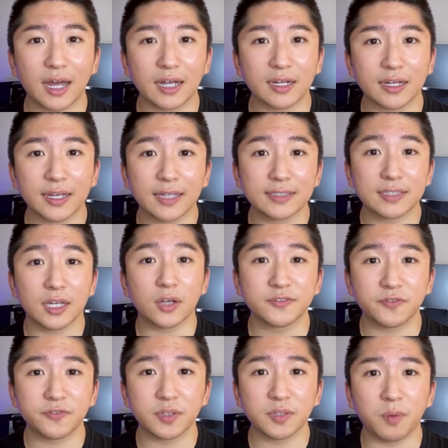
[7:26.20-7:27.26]
a case that could
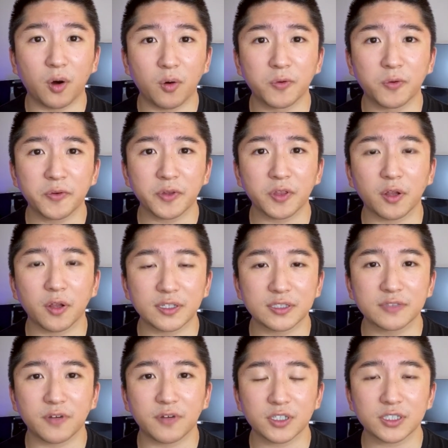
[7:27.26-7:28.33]
flip over with all these
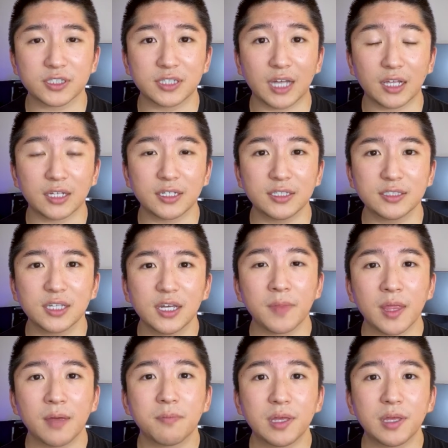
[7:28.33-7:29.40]
functionalities.
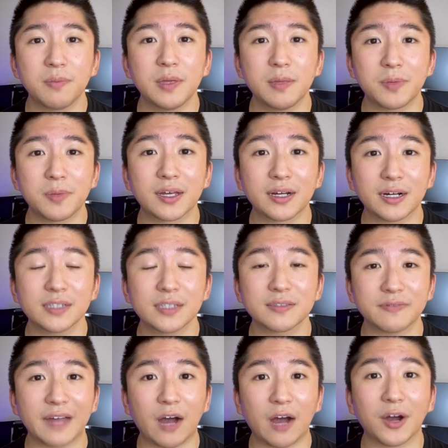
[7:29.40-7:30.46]
Maybe because of
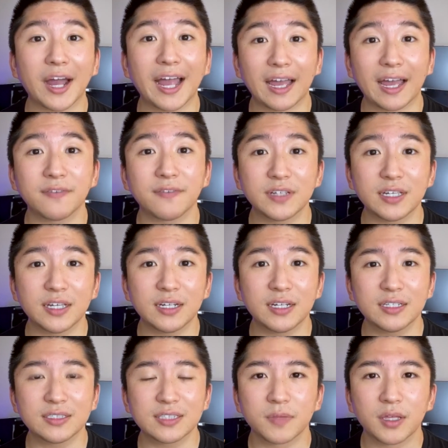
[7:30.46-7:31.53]
how heavy it
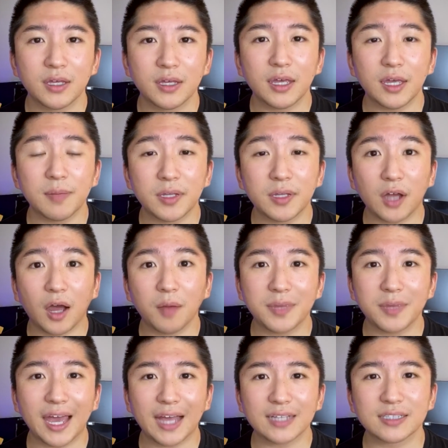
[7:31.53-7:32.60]
is, it may not
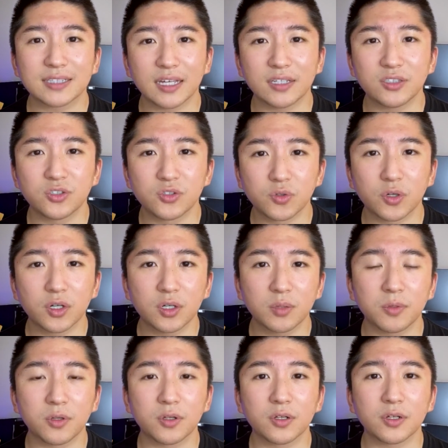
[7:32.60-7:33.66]
be as
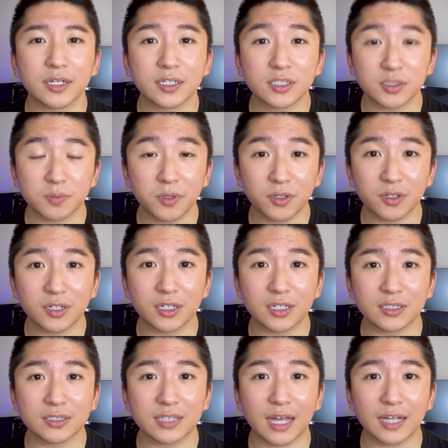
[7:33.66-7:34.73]
enjoyable
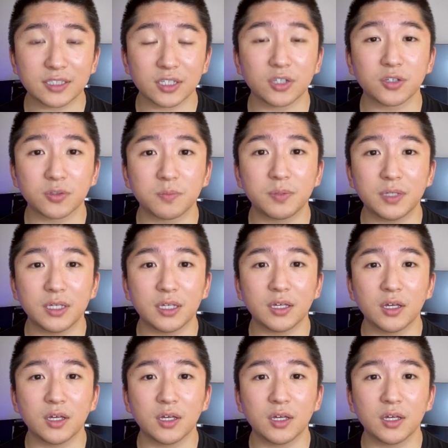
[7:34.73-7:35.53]
experience as it could be